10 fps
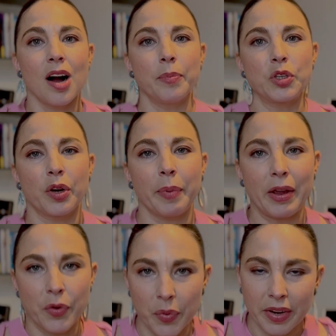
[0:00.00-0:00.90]
Talk
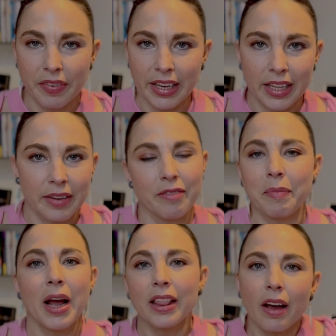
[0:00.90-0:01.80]
about grieving
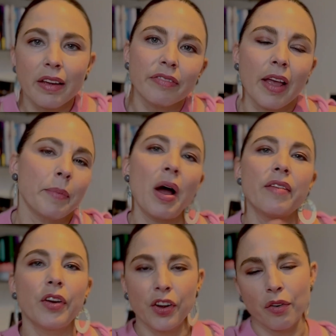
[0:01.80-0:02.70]
my life, like, but
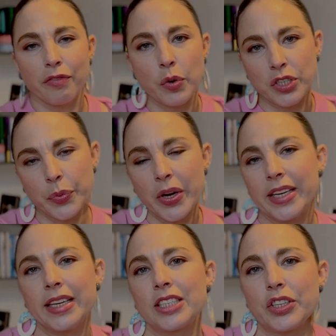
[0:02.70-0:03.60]
I've only got 41
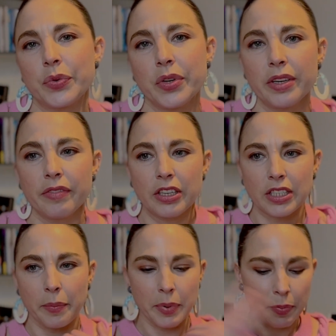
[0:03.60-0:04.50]
years to grieve, and
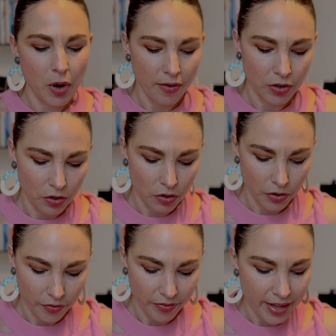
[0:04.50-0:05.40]
some people have a lot
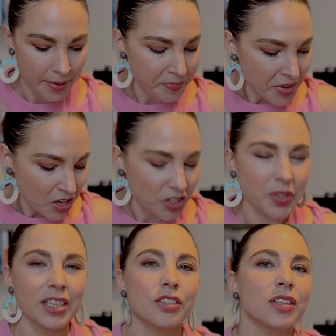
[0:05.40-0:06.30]
longer than that. So
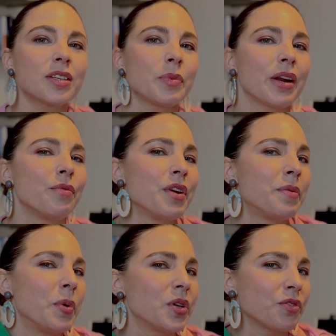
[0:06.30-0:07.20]
it's interesting when I
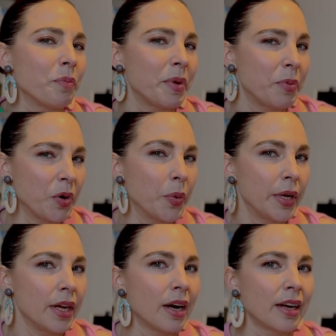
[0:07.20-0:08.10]
read books from people who are
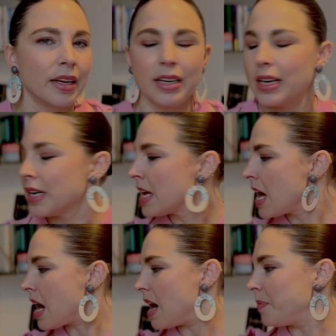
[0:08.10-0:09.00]
younger,
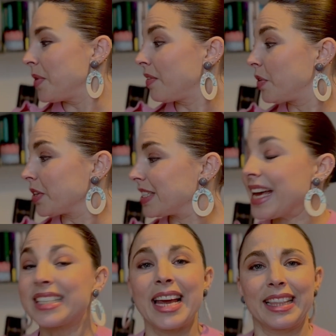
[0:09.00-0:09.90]
and of course
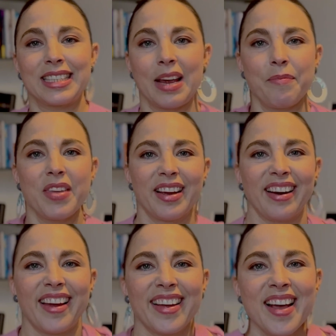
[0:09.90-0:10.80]
they're saying the same thing,
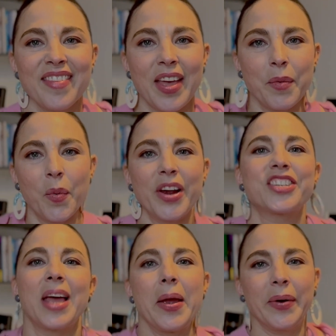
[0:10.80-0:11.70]
like they
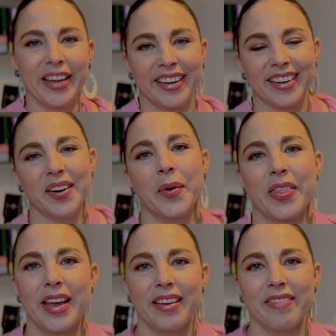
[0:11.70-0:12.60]
wish they were younger
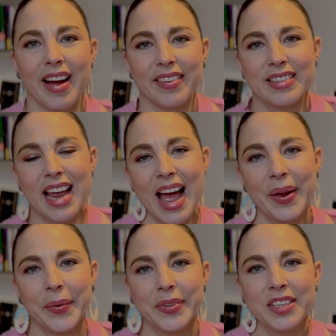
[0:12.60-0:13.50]
when they found
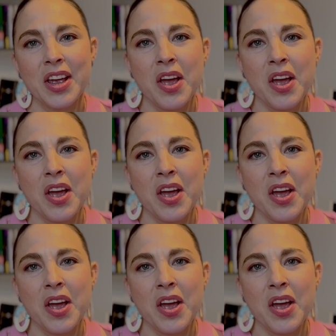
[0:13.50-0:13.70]
out.